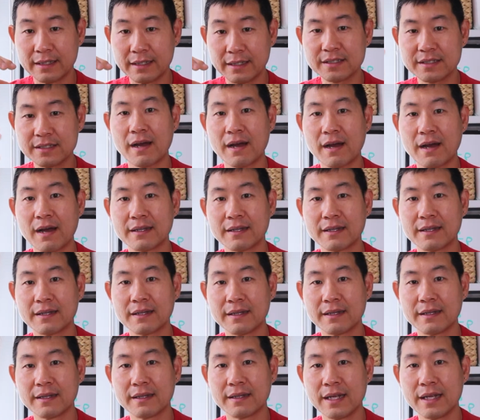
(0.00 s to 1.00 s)
were
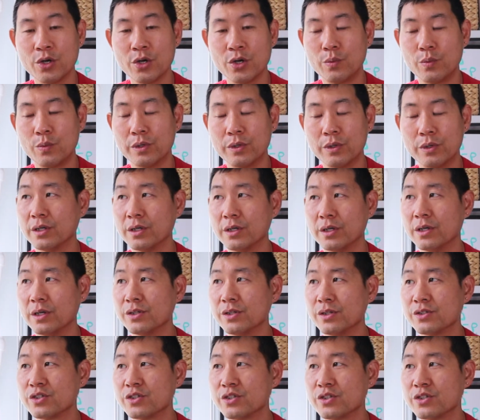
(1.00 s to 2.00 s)
so involved
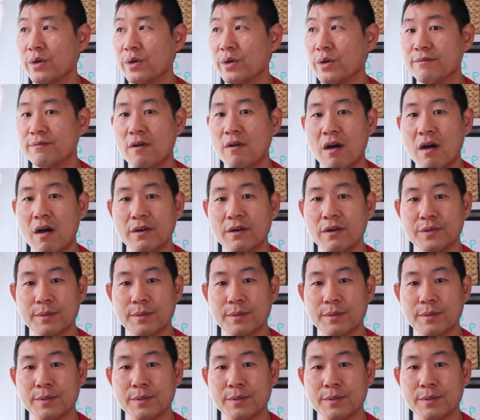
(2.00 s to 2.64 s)
with the process.